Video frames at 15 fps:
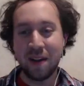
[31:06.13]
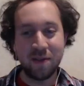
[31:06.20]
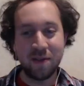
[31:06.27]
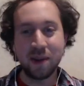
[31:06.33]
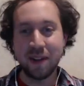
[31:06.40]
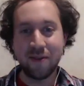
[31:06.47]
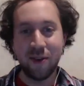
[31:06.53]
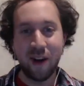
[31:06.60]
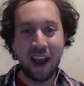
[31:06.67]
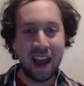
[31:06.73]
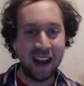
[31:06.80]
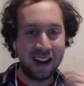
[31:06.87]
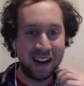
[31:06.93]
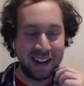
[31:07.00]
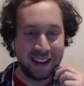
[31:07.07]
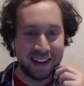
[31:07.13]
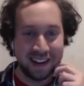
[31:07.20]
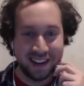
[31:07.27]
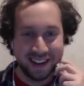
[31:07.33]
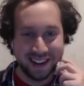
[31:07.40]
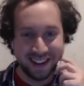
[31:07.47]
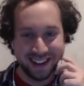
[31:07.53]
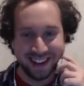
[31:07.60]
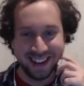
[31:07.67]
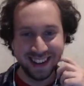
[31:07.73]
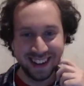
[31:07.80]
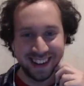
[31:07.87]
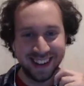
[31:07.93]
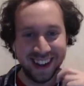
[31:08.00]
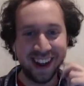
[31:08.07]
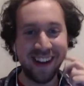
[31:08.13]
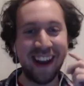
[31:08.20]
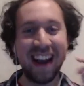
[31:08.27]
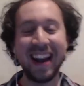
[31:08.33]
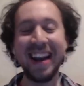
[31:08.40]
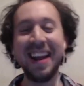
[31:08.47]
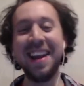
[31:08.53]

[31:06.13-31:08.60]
if it wasn't for Hen. All right.